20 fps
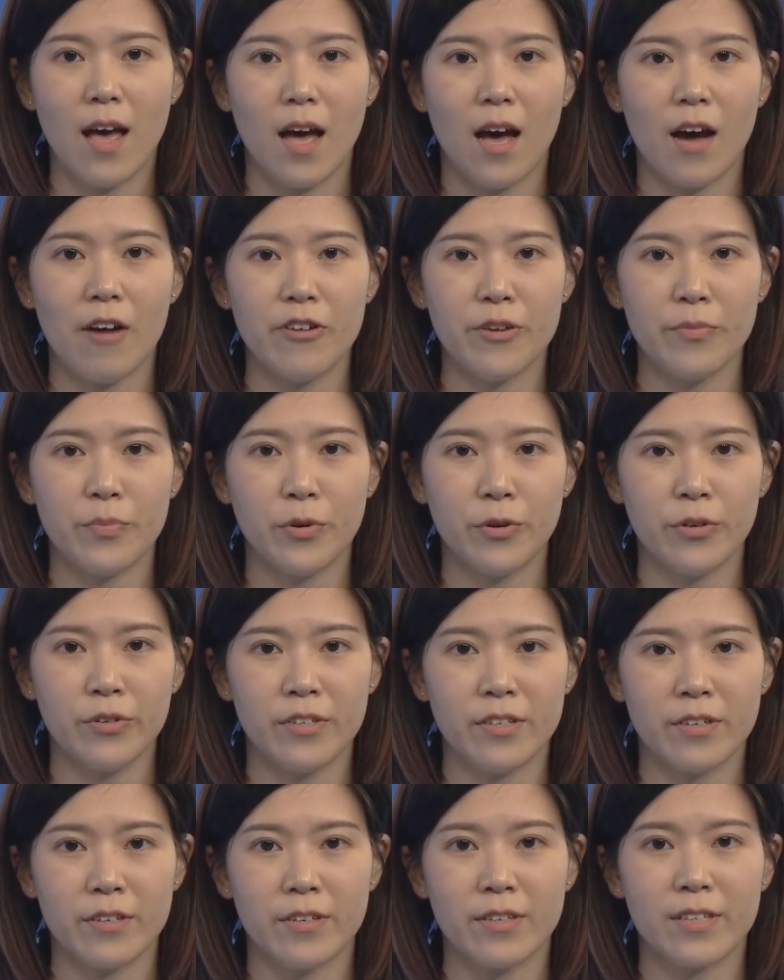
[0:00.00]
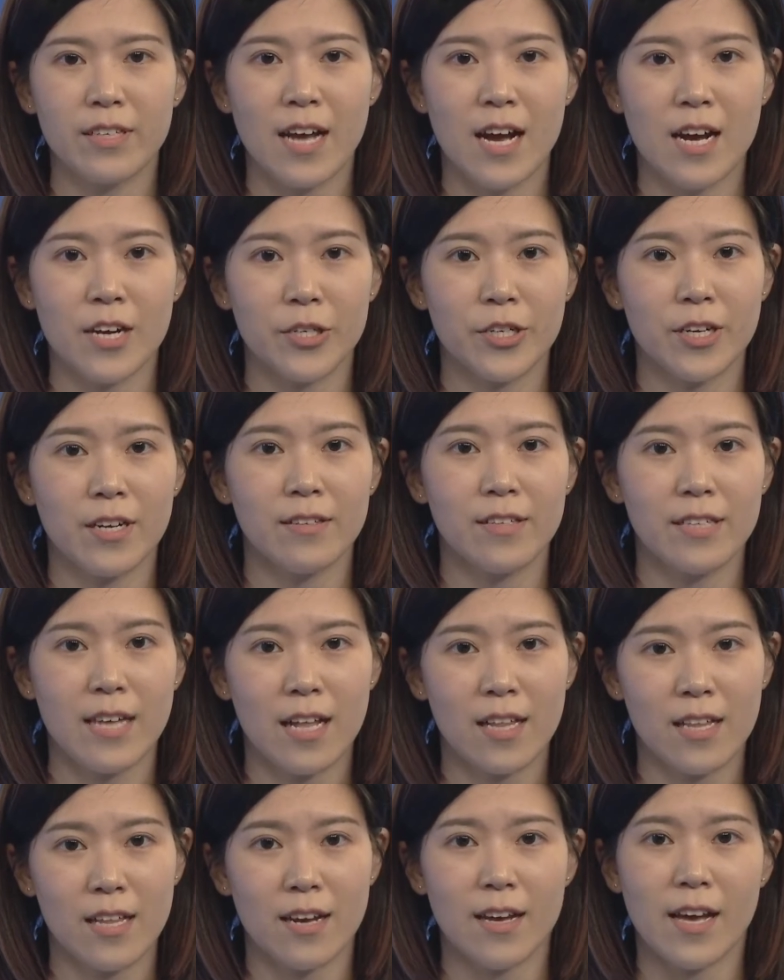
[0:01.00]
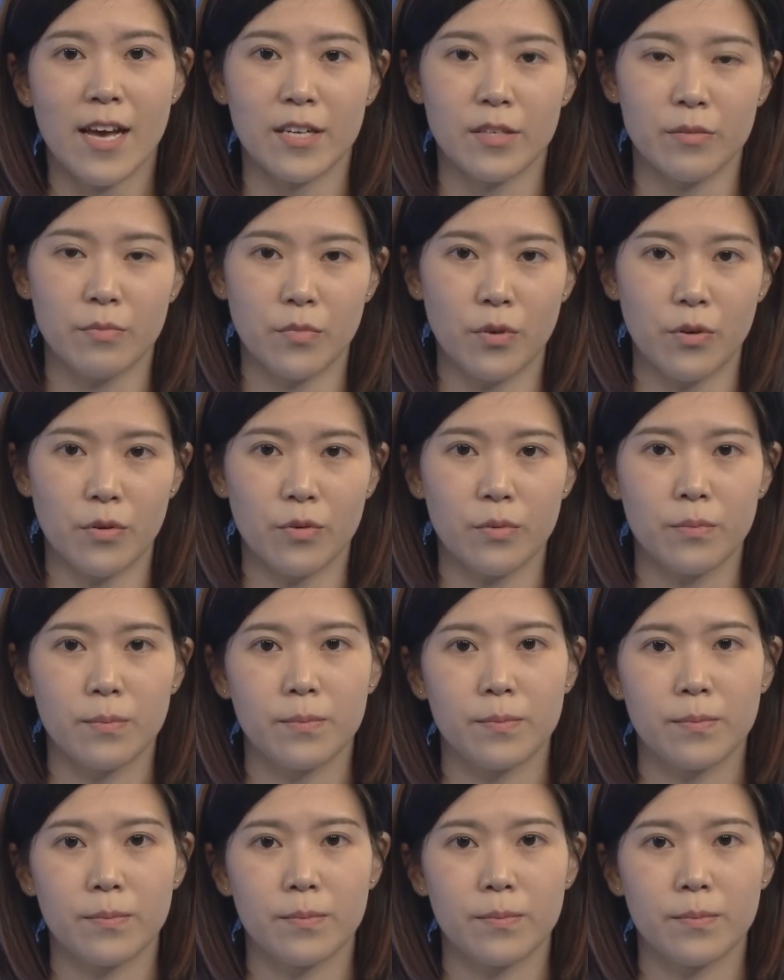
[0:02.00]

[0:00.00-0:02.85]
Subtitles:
Our reporter Darshan Dalal has more.